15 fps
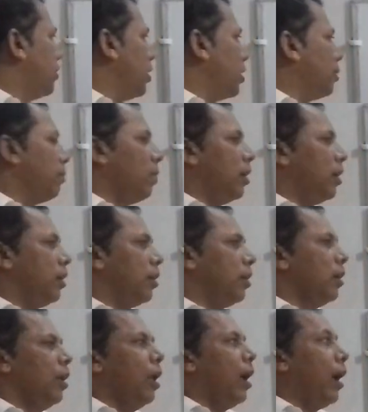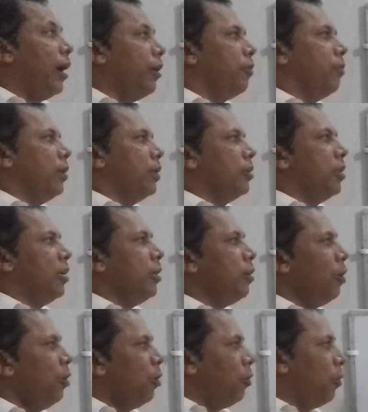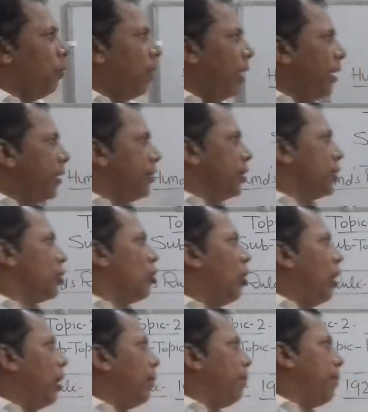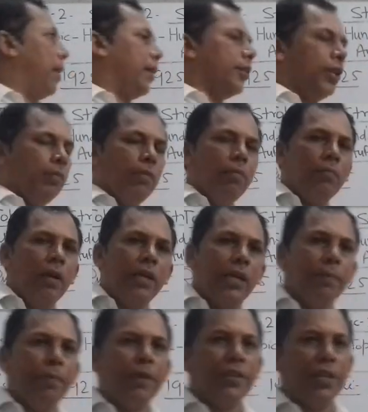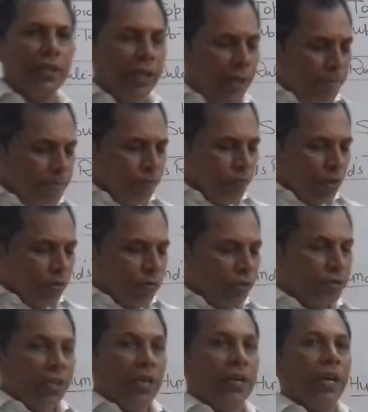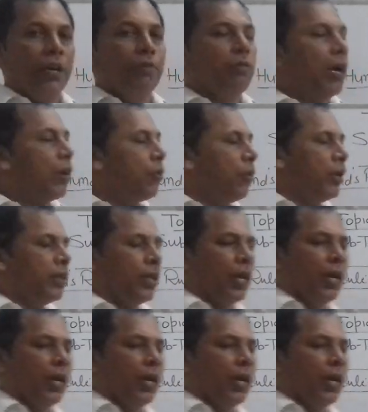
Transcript: statement. And one thing, why it is called maximum multiplicity? So children, you are knowing